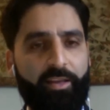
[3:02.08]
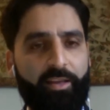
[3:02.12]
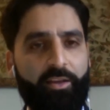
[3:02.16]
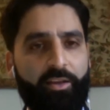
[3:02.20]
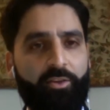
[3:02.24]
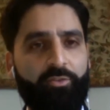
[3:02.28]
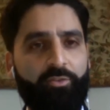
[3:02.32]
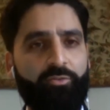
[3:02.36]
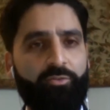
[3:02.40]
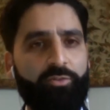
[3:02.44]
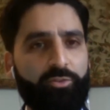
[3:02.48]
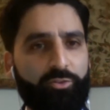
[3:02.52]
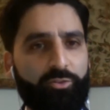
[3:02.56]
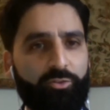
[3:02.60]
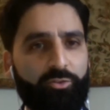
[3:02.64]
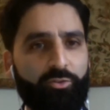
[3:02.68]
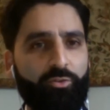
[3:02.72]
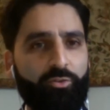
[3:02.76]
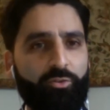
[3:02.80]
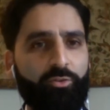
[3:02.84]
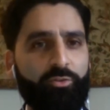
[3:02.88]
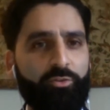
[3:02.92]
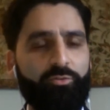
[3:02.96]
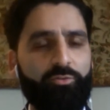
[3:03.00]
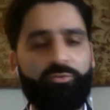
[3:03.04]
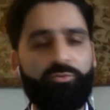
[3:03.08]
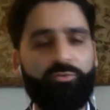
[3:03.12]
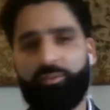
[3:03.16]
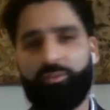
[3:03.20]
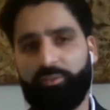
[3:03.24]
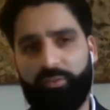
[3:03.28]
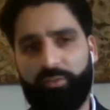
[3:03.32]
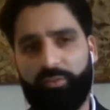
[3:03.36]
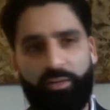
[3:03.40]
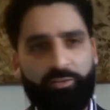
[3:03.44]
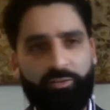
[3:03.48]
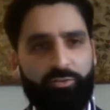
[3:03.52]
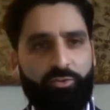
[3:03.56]
to ensure to the
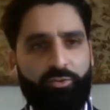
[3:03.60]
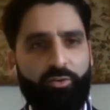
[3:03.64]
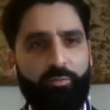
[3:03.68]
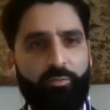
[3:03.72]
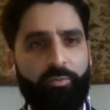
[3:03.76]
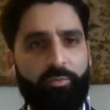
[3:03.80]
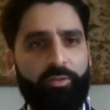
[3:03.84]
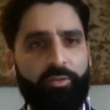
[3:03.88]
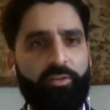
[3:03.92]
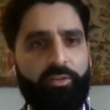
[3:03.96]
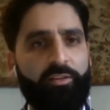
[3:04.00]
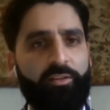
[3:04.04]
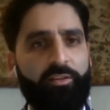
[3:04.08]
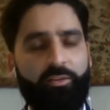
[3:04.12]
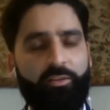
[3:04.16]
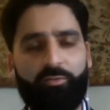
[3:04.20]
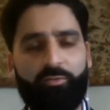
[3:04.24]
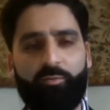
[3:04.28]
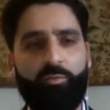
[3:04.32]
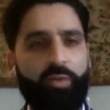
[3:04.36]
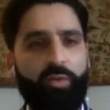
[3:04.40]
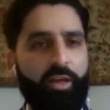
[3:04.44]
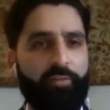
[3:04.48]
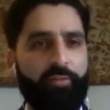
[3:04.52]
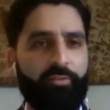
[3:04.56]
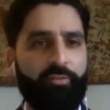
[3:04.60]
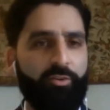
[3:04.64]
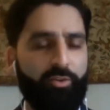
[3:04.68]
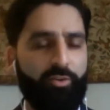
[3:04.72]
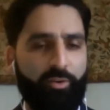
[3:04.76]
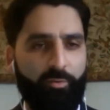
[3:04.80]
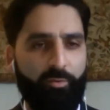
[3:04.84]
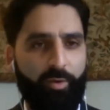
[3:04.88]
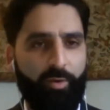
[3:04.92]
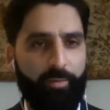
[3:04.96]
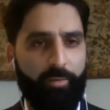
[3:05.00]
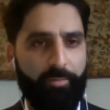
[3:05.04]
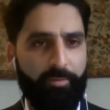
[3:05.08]
international community that it doesn't want to have a
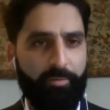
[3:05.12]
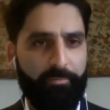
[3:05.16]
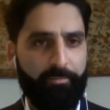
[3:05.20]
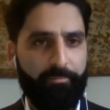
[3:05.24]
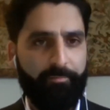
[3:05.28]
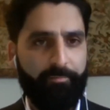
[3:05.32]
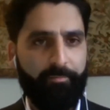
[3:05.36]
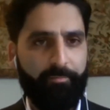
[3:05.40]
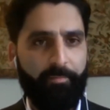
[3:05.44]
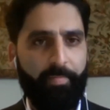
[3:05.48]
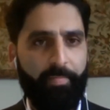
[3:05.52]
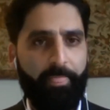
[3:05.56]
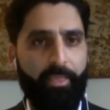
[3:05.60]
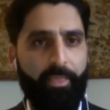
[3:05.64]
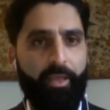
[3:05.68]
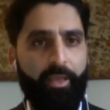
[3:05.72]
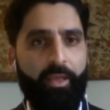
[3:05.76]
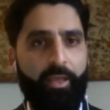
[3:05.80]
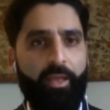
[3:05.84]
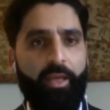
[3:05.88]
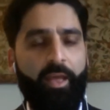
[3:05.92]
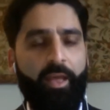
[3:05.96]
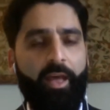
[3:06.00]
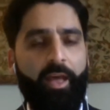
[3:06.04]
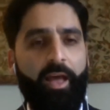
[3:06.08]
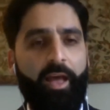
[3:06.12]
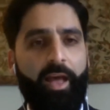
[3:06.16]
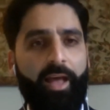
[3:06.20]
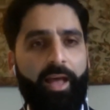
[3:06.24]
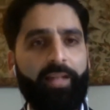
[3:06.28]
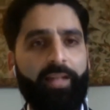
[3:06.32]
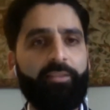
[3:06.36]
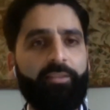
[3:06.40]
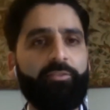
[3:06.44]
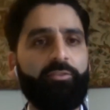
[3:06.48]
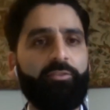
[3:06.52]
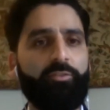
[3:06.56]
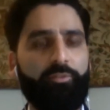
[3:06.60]
nuclear weapon.
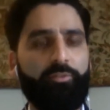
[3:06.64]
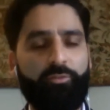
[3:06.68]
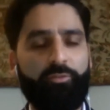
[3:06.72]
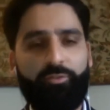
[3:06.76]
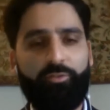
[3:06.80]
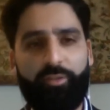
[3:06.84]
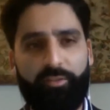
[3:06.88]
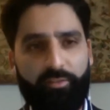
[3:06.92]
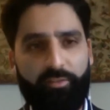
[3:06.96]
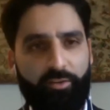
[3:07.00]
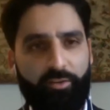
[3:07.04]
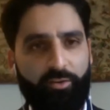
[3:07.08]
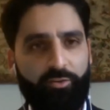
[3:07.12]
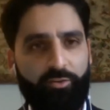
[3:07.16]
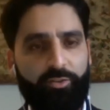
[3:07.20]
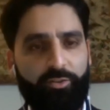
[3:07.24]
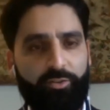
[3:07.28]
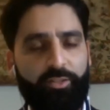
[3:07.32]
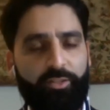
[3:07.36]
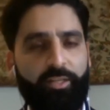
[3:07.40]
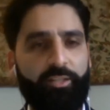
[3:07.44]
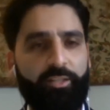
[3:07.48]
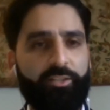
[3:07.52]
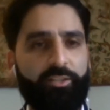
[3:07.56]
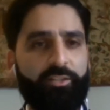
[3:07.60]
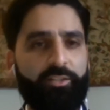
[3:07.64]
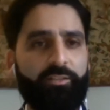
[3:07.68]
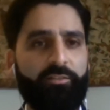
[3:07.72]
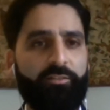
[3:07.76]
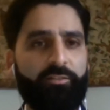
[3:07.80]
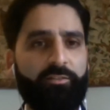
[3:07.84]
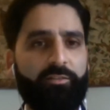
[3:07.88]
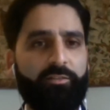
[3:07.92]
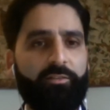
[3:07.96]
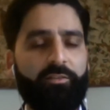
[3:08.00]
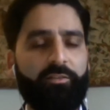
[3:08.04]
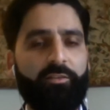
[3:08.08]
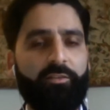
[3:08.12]
And through these
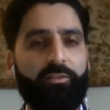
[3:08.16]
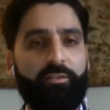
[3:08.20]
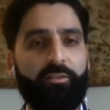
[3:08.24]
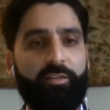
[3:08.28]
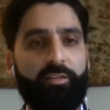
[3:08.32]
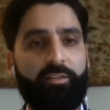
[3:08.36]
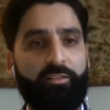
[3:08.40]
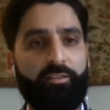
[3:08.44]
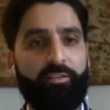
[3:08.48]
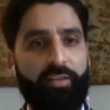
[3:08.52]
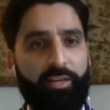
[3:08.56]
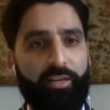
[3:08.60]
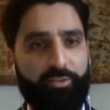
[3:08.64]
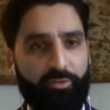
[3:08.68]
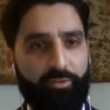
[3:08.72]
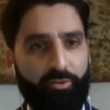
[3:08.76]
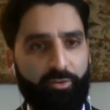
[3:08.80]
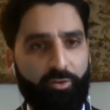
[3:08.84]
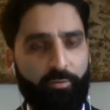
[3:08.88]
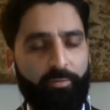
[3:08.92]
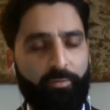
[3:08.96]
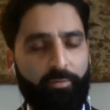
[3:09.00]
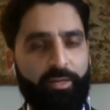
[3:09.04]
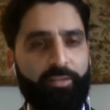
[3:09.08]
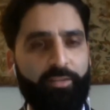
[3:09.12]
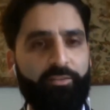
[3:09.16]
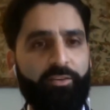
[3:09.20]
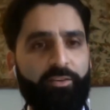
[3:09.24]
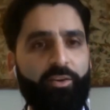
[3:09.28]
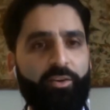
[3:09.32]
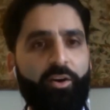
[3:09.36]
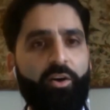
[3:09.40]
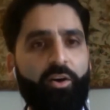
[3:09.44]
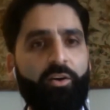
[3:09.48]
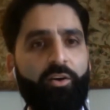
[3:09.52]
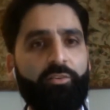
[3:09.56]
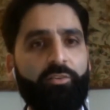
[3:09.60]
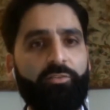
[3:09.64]
negotiations, the international community
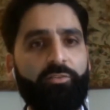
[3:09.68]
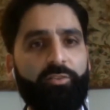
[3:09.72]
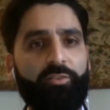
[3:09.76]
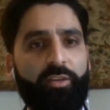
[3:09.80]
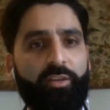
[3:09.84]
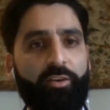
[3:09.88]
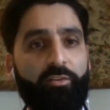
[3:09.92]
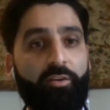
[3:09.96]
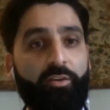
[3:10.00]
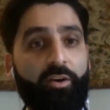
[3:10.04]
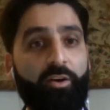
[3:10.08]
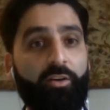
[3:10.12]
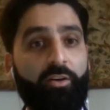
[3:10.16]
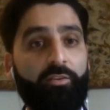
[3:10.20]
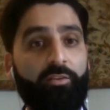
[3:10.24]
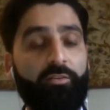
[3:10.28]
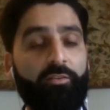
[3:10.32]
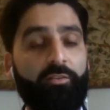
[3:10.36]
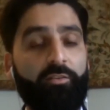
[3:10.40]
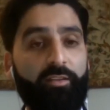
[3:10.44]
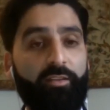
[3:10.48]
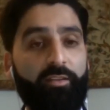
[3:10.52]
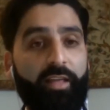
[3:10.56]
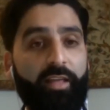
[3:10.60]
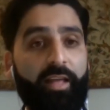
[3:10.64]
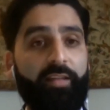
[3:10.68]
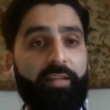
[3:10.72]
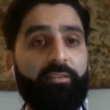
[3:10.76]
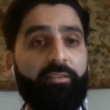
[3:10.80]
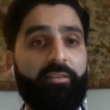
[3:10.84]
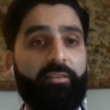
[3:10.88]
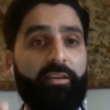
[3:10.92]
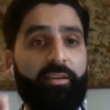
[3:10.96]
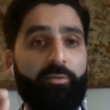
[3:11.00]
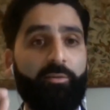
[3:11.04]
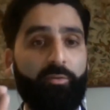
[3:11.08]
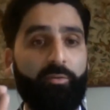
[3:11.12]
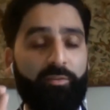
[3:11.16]
asked Iran that
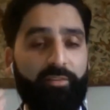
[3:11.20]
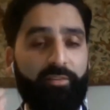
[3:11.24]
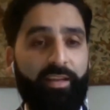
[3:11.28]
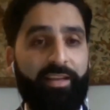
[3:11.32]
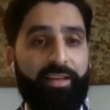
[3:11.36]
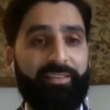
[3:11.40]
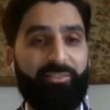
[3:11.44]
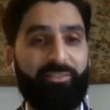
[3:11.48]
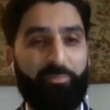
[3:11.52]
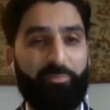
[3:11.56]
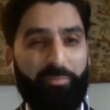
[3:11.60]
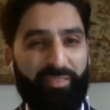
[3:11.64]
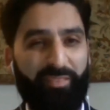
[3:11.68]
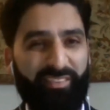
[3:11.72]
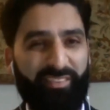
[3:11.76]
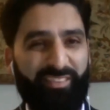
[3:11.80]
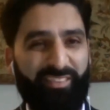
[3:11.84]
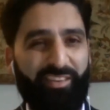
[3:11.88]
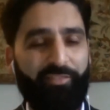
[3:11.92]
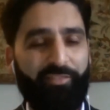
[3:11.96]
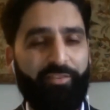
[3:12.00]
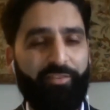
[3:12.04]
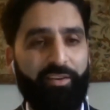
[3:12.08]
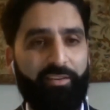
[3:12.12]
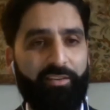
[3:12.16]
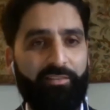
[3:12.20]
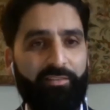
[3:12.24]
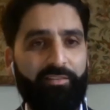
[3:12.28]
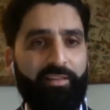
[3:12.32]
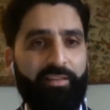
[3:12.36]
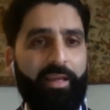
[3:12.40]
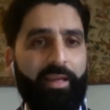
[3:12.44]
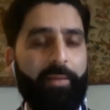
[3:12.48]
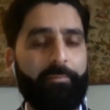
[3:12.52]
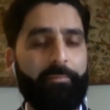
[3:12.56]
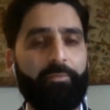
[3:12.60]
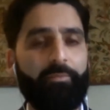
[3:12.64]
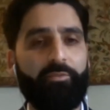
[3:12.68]
it will take specific
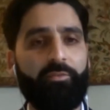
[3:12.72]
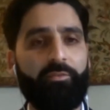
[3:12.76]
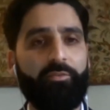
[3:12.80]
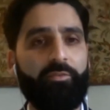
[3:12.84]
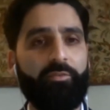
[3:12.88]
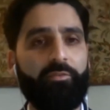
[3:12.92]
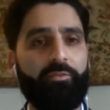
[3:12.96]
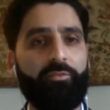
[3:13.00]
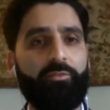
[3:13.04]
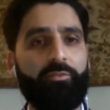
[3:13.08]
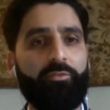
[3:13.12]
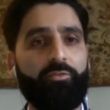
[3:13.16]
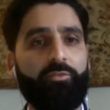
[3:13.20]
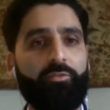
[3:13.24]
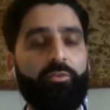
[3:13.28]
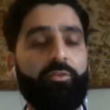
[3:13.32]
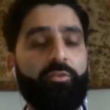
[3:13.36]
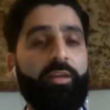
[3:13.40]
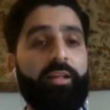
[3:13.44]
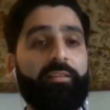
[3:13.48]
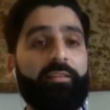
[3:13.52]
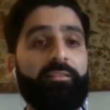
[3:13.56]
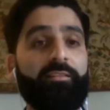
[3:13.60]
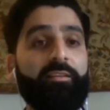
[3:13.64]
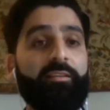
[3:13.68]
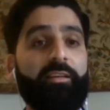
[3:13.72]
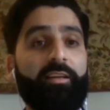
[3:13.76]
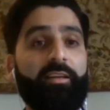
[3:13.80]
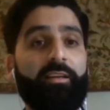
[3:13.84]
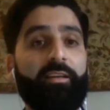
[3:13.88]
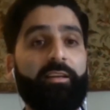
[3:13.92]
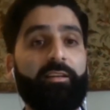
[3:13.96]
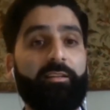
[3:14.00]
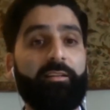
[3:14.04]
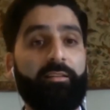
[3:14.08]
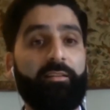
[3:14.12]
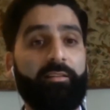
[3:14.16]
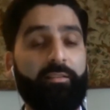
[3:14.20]
steps so that
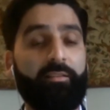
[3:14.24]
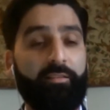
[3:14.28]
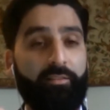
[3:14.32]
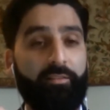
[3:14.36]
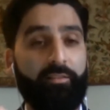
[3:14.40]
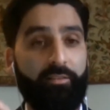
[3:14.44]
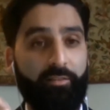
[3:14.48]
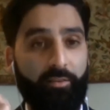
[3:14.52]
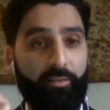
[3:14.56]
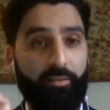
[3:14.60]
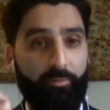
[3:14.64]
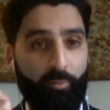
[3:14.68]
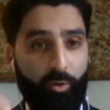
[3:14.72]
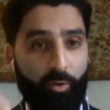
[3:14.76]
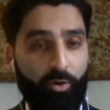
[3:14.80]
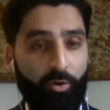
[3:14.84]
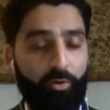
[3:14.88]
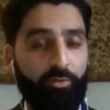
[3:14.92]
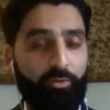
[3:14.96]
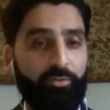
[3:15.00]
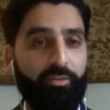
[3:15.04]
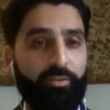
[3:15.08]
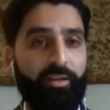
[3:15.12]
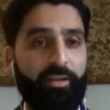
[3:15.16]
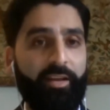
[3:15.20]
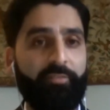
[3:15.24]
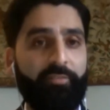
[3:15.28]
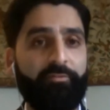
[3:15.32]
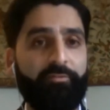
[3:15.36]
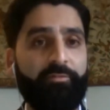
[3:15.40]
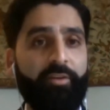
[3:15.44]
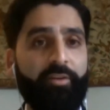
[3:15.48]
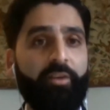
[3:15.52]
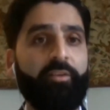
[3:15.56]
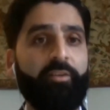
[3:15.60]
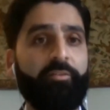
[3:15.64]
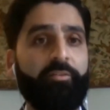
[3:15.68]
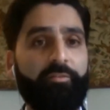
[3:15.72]
the world can
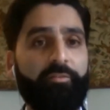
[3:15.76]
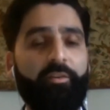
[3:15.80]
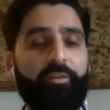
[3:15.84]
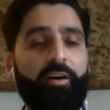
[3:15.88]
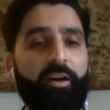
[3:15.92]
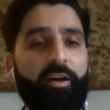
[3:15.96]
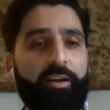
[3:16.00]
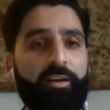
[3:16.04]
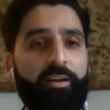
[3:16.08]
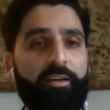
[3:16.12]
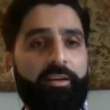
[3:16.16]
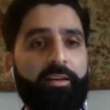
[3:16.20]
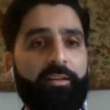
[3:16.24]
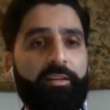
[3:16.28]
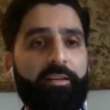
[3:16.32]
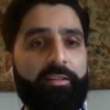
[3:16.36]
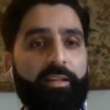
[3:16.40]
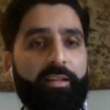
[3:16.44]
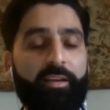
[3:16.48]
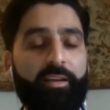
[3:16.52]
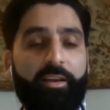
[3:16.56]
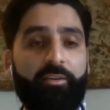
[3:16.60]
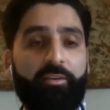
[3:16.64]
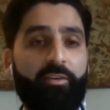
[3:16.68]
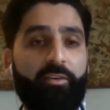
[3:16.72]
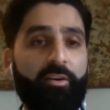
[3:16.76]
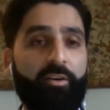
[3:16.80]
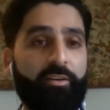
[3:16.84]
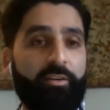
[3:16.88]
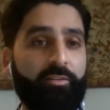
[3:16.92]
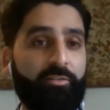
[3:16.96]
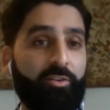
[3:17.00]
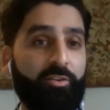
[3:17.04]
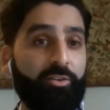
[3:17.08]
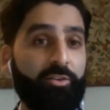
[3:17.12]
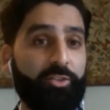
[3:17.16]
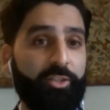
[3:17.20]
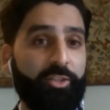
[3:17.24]
verify that Iran is
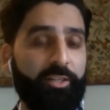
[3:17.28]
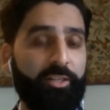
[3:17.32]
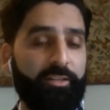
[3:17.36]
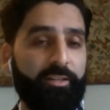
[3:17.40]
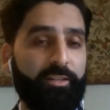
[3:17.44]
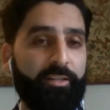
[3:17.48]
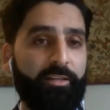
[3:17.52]
not cheating,